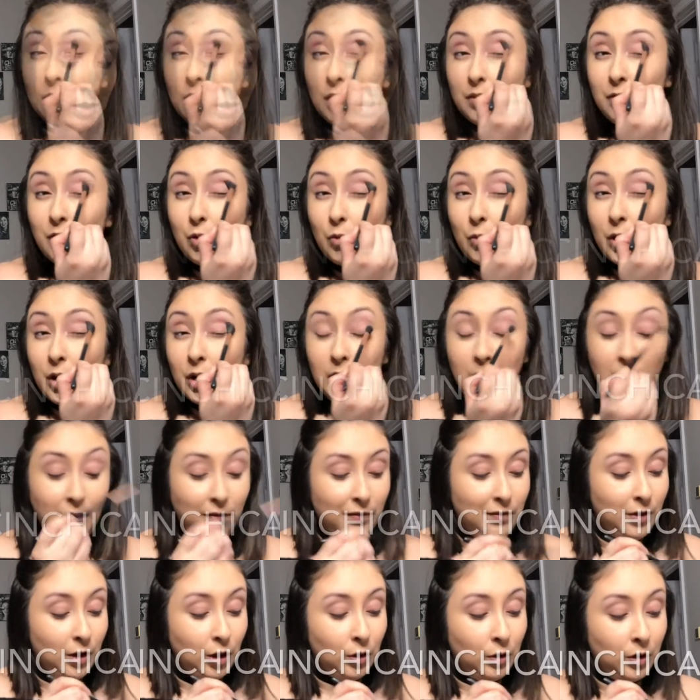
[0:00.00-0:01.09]
If you are not
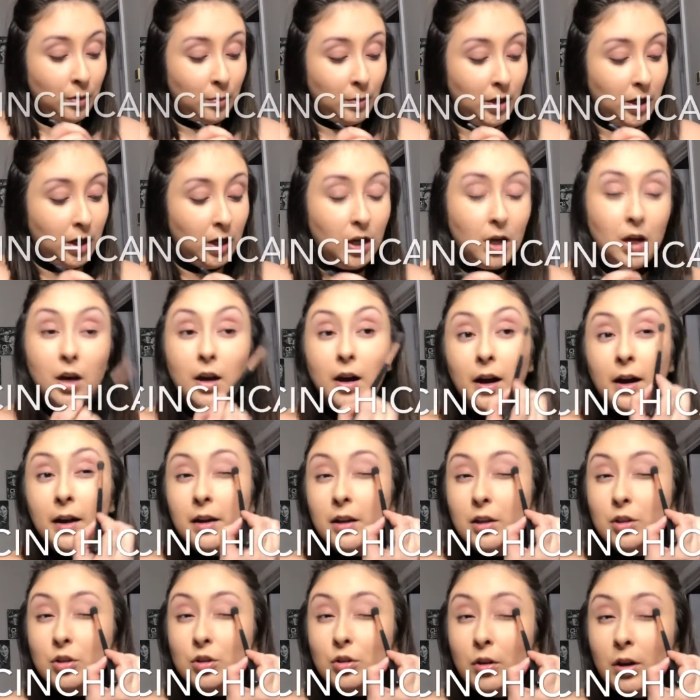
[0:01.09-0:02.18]
following me on
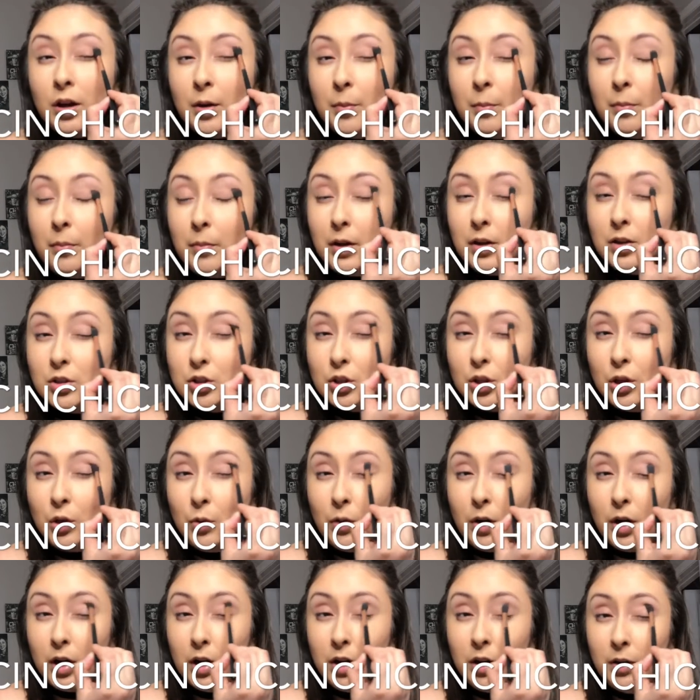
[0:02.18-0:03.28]
Instagram, make sure
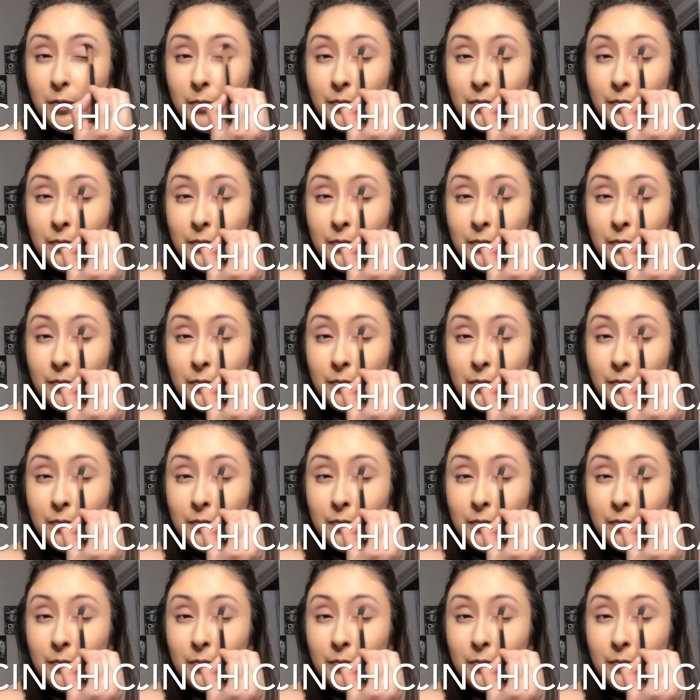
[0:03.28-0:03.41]
you are.